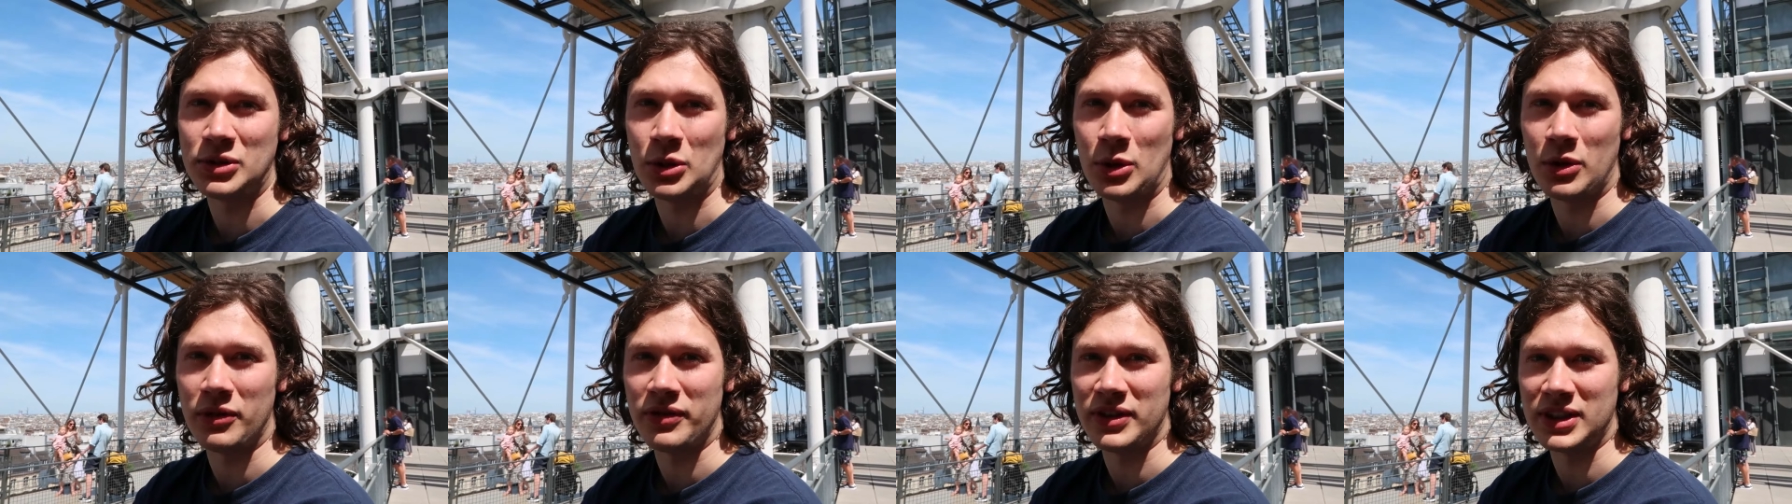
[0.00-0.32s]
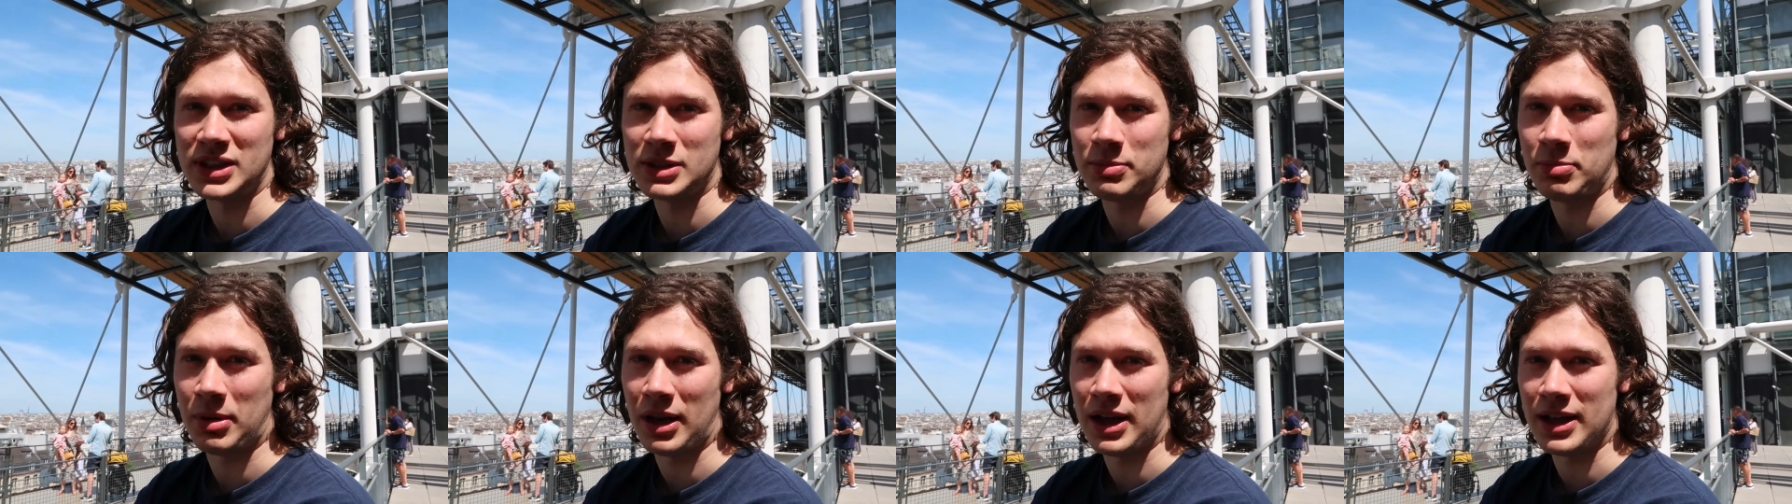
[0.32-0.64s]
sort of
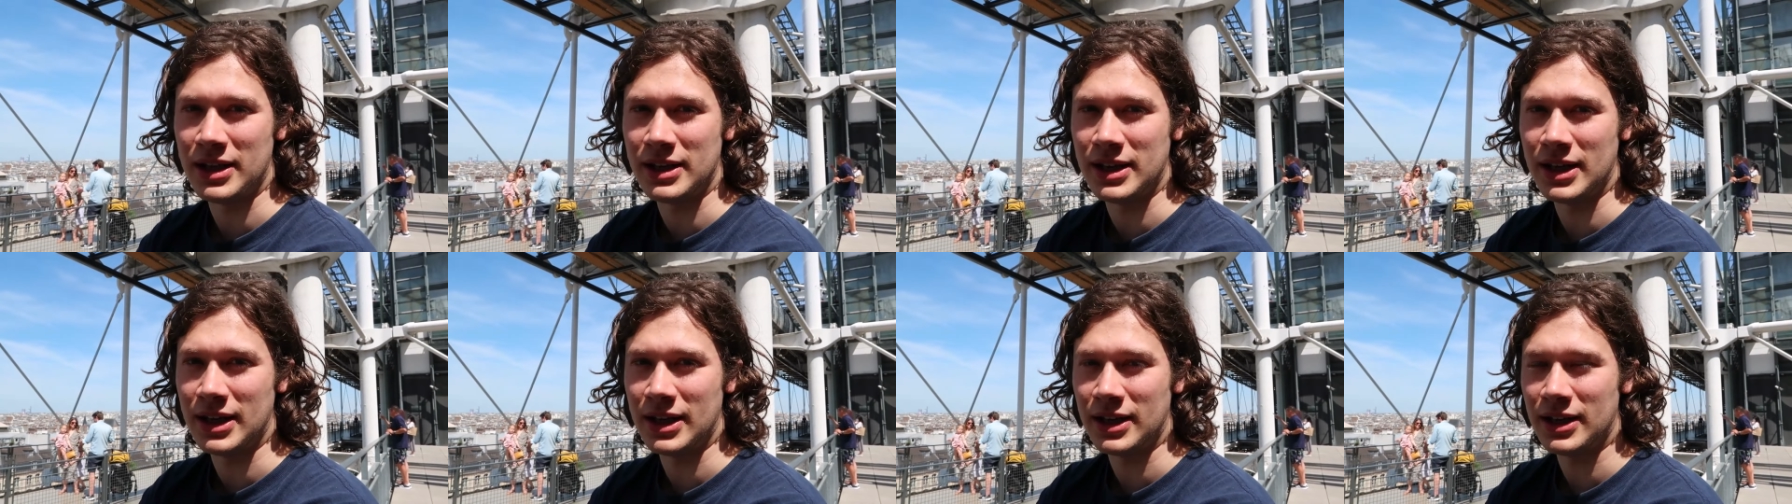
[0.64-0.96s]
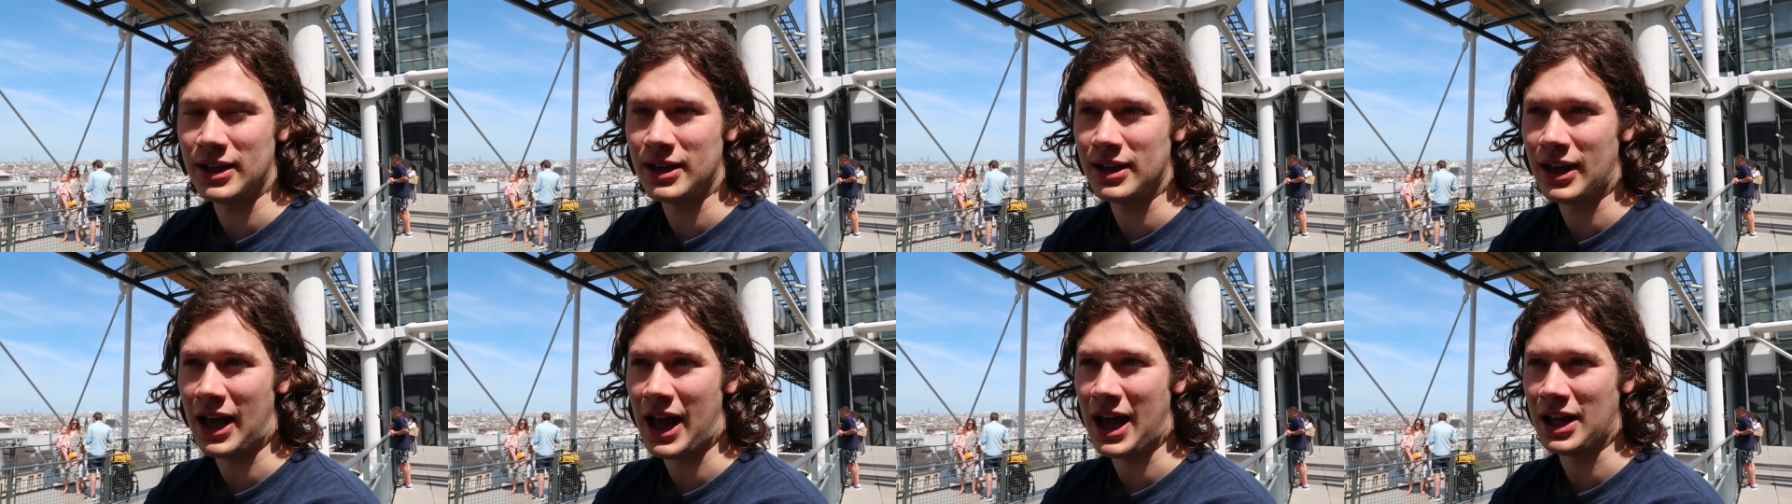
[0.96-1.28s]
explaining
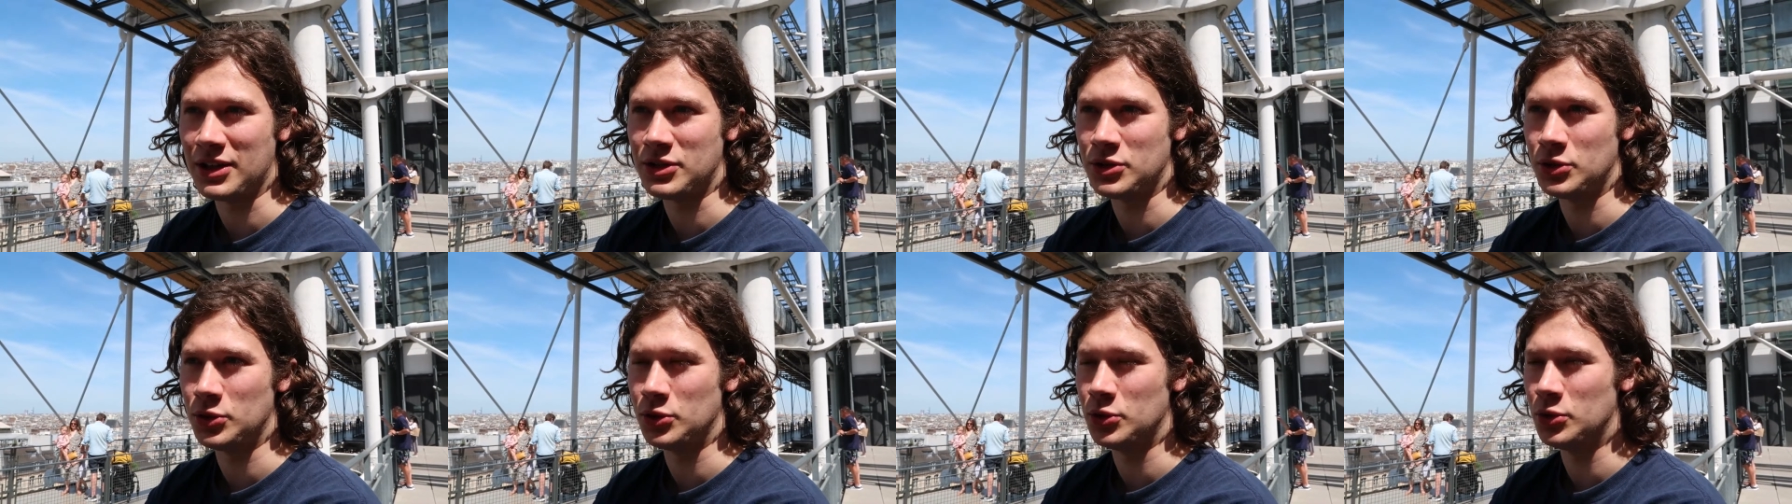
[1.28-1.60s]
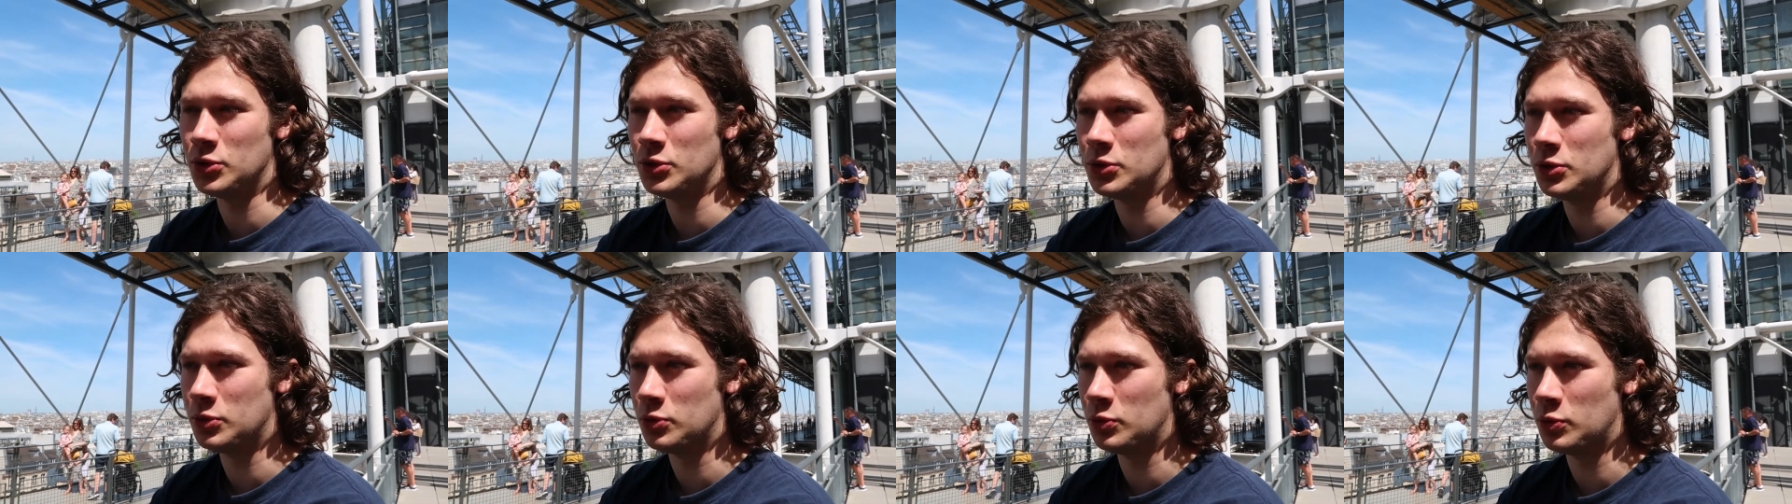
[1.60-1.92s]
at all.
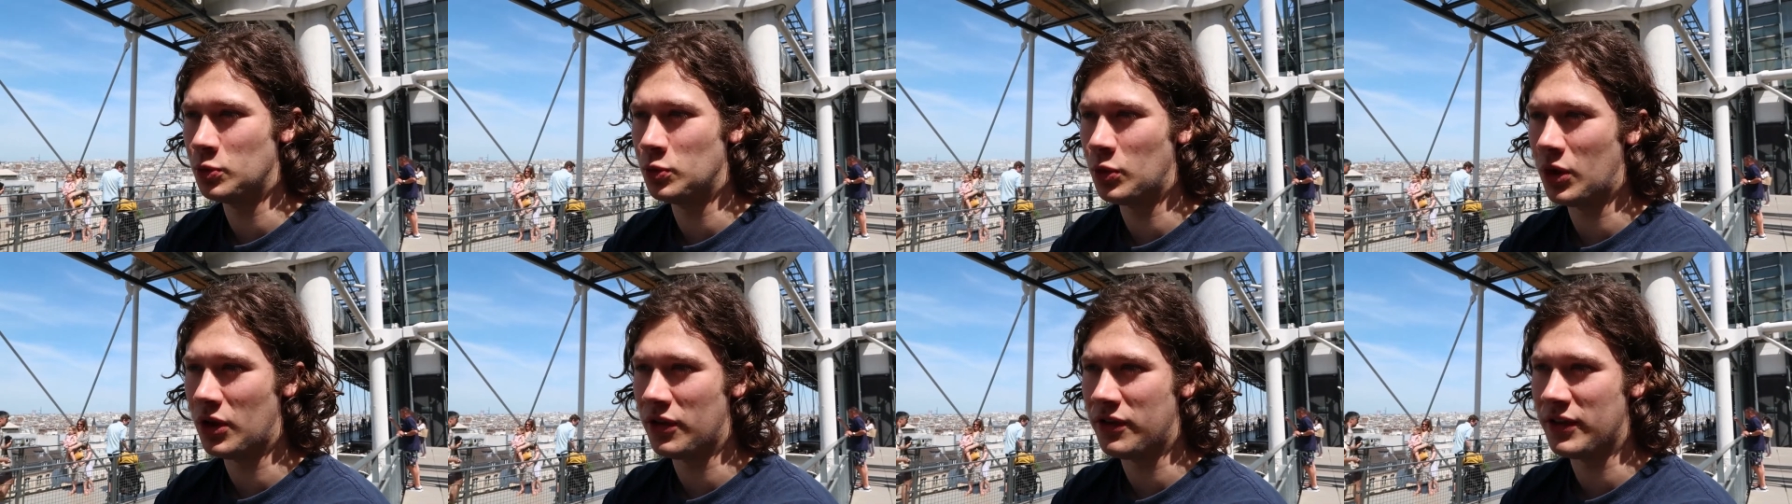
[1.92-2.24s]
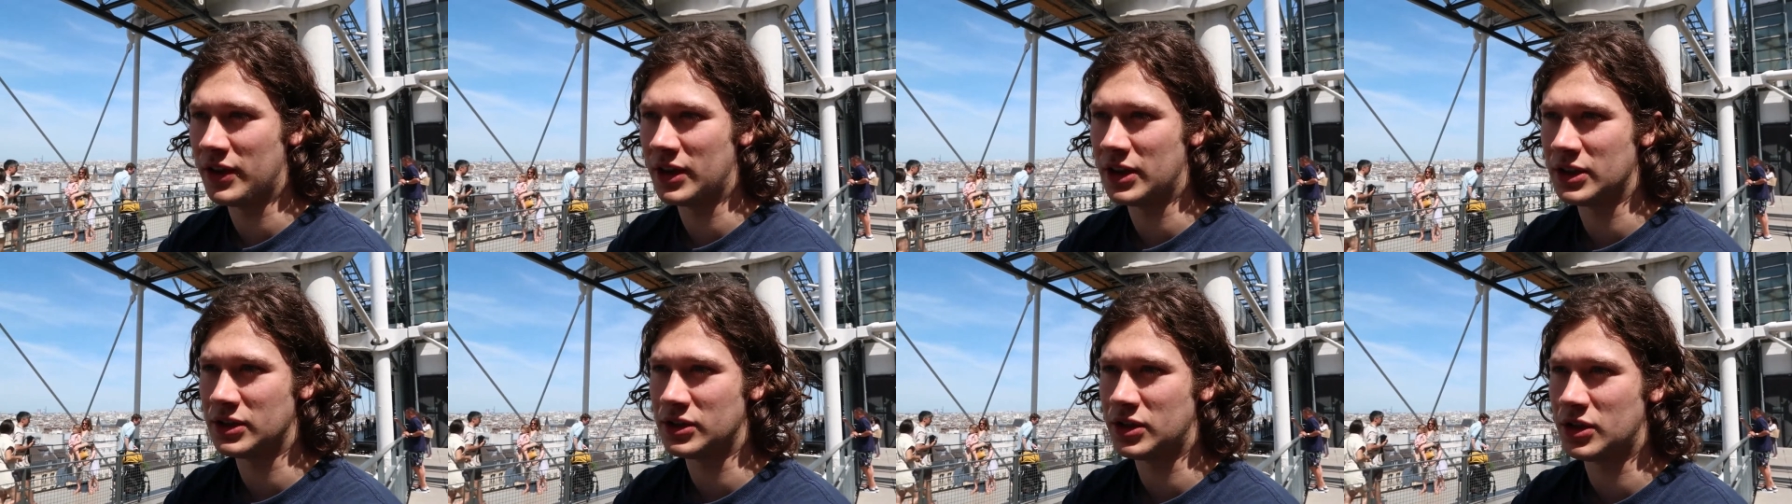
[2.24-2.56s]
Mm I think mm.